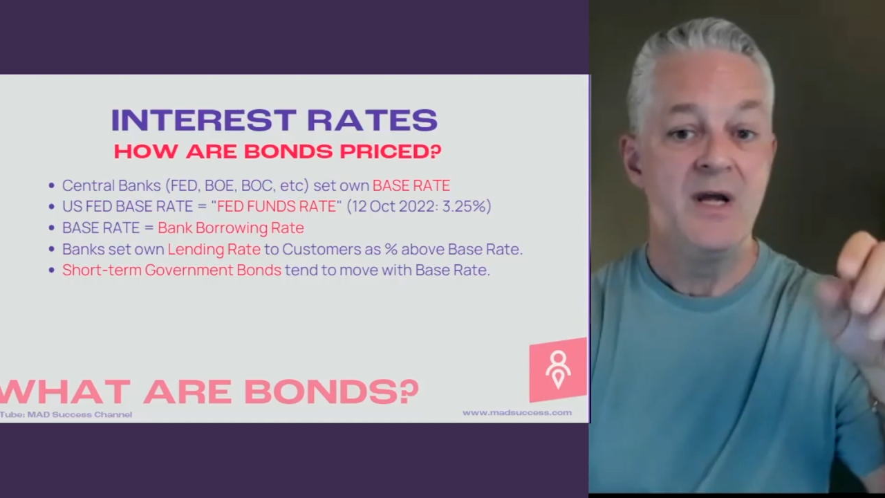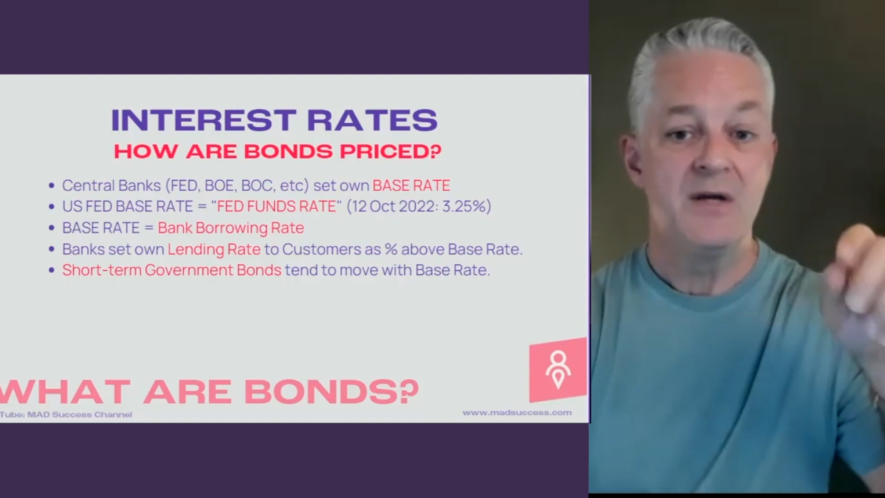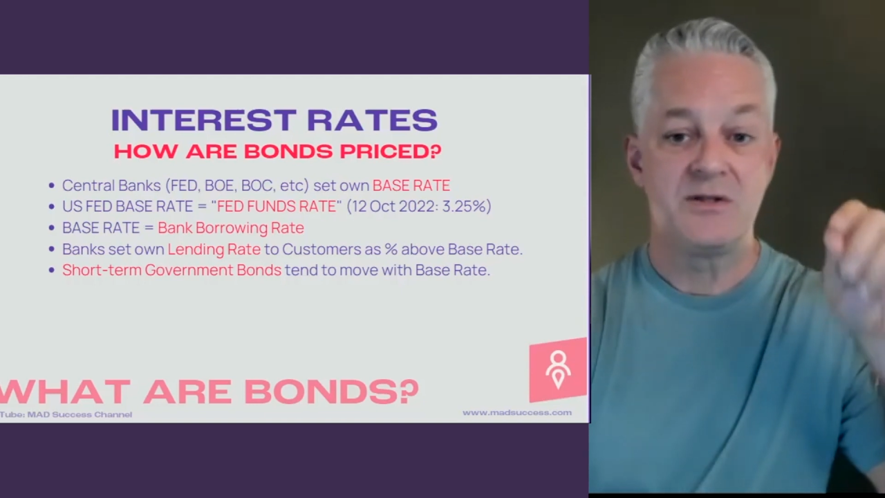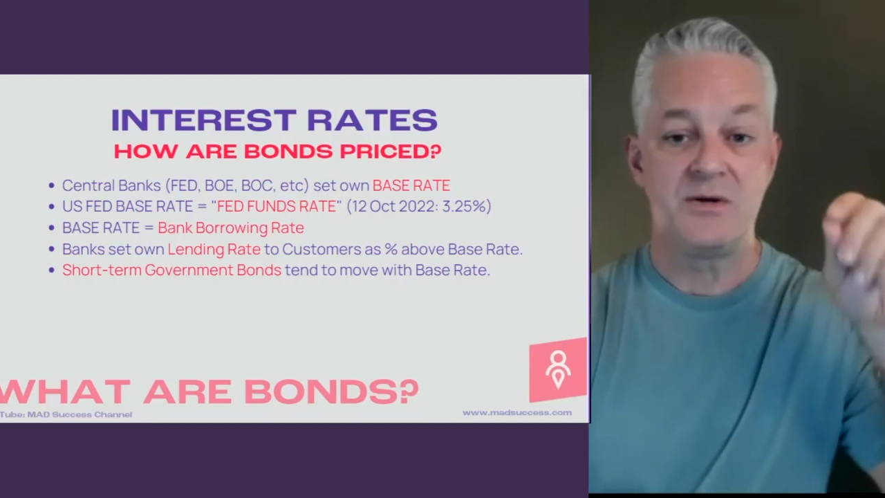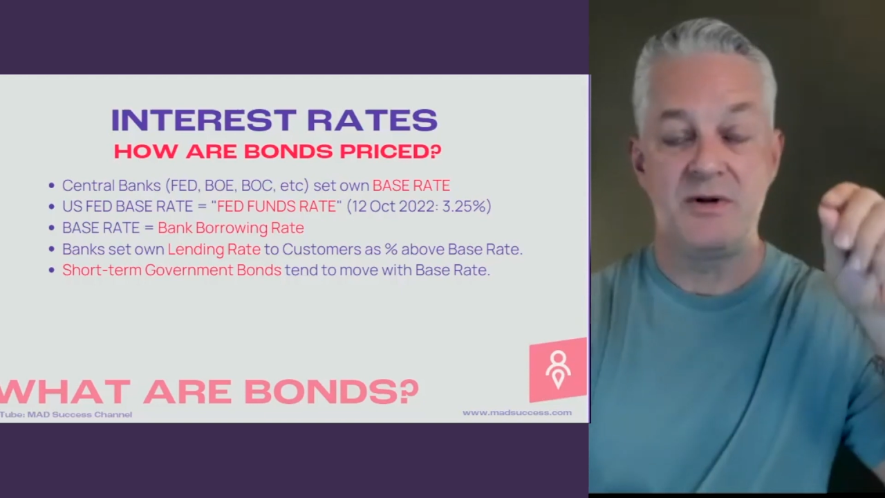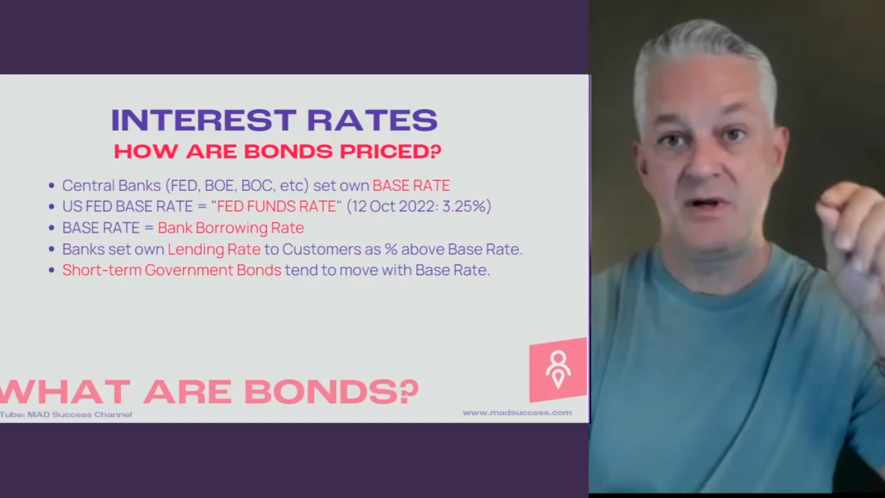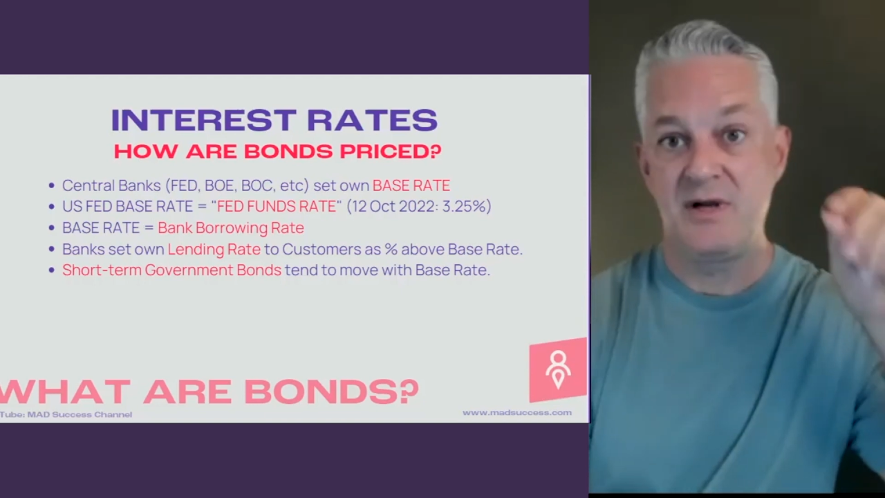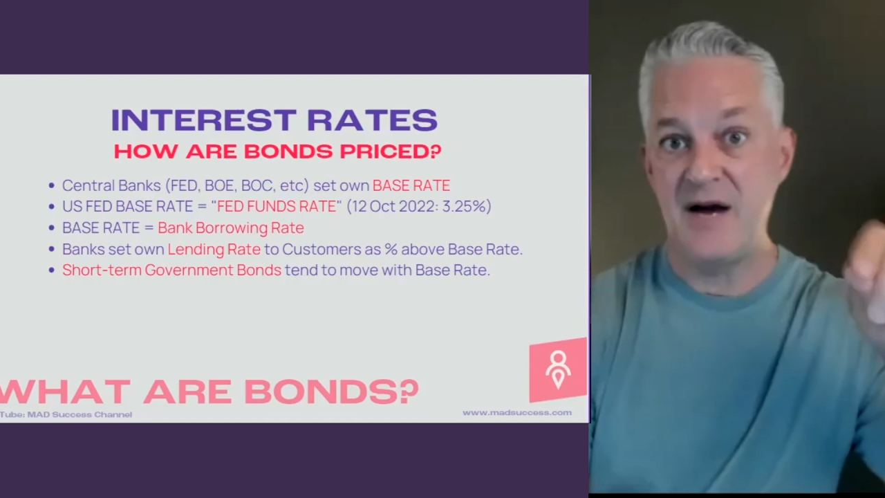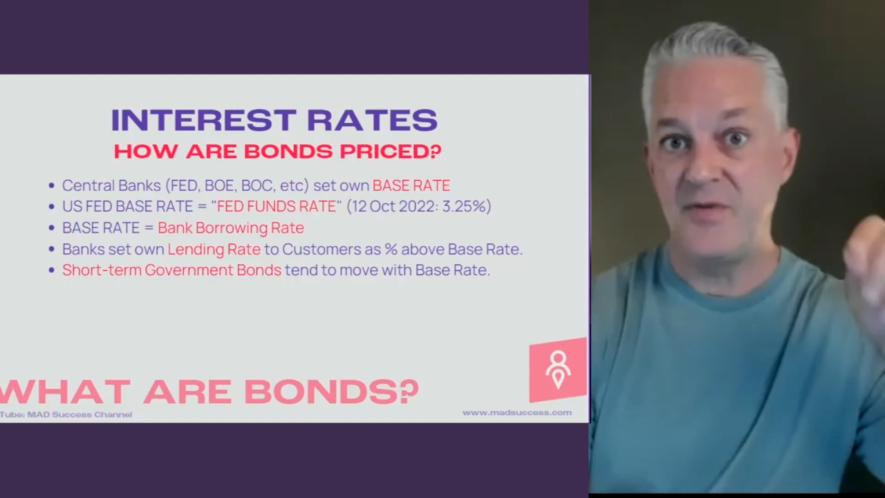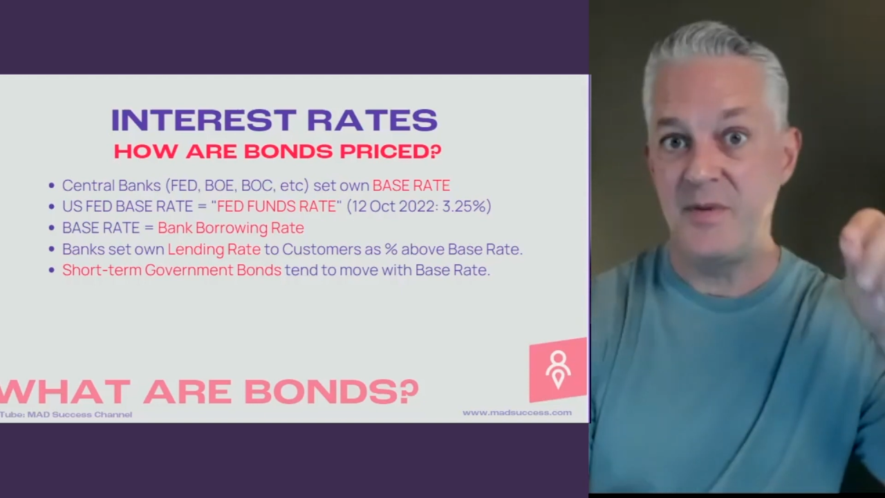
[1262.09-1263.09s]
So the
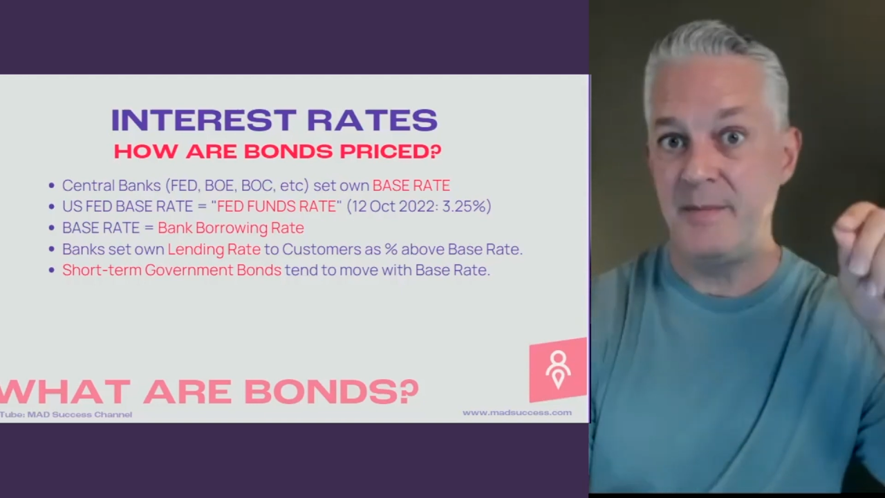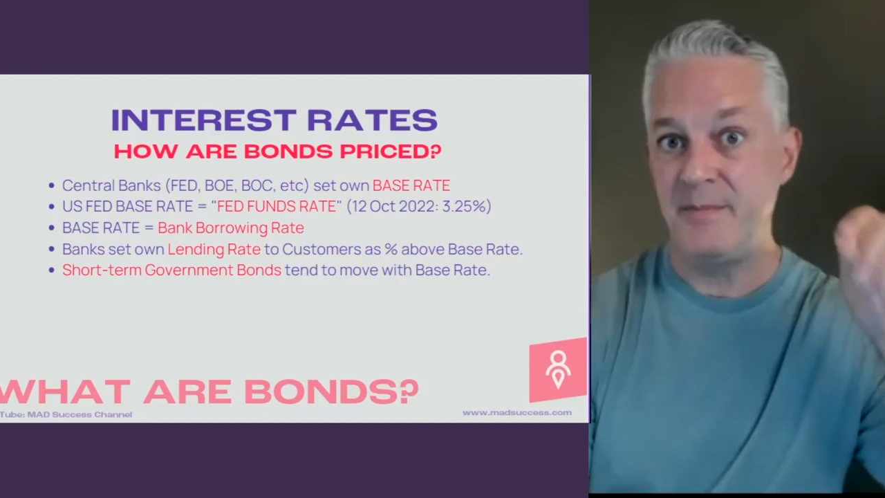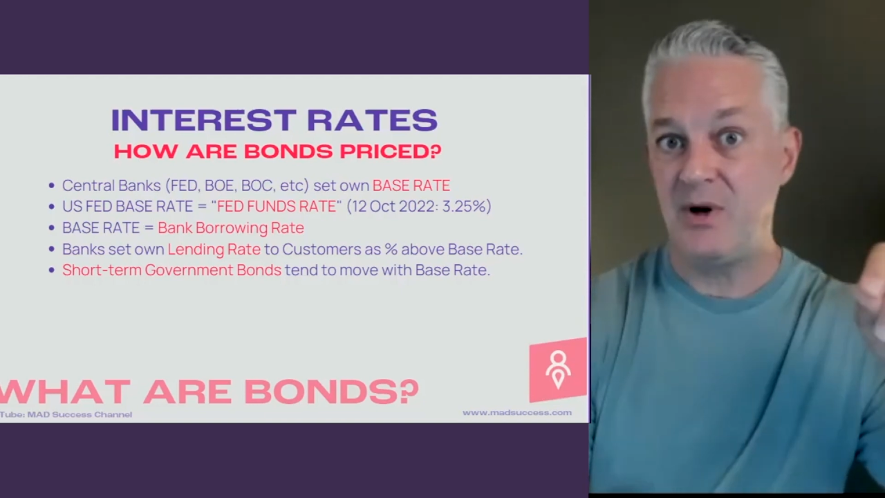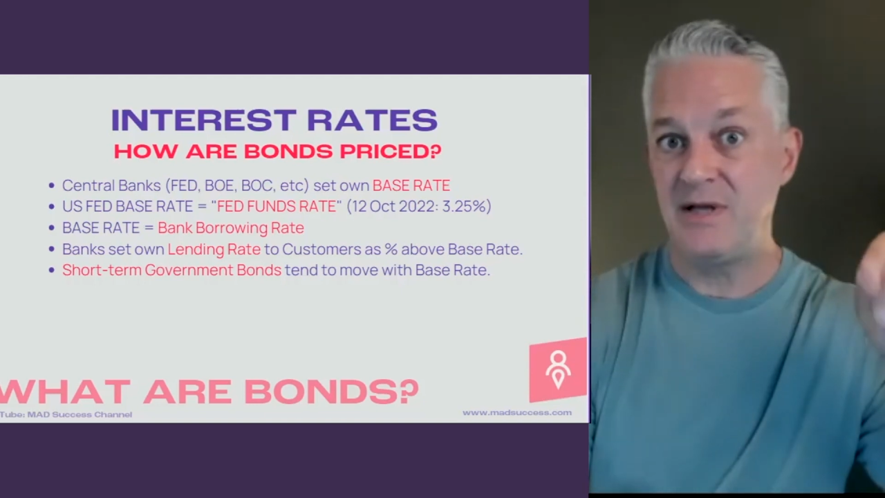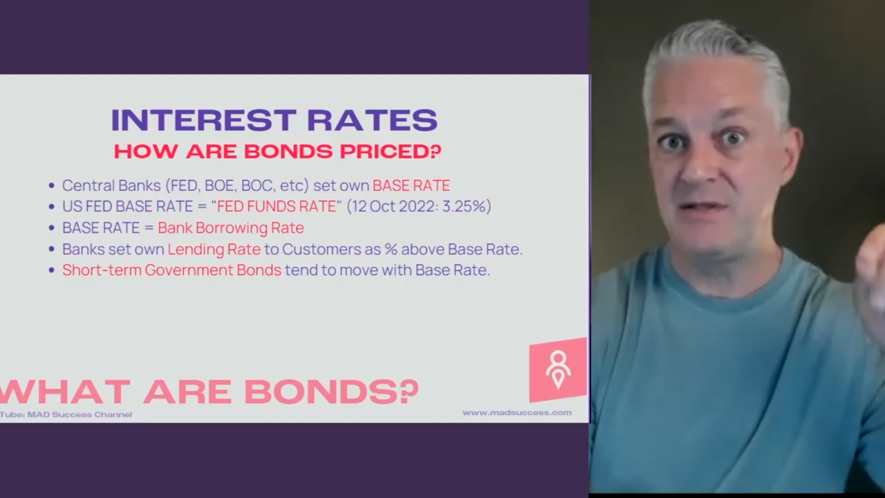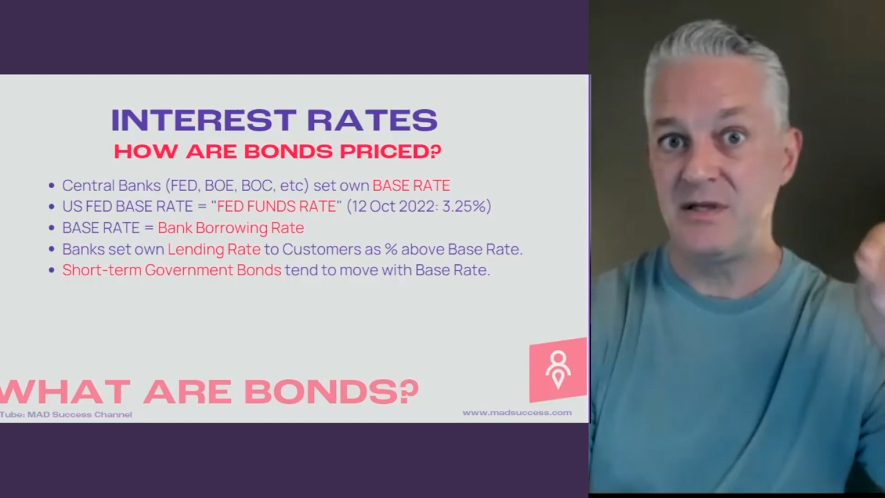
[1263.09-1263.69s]
government bonds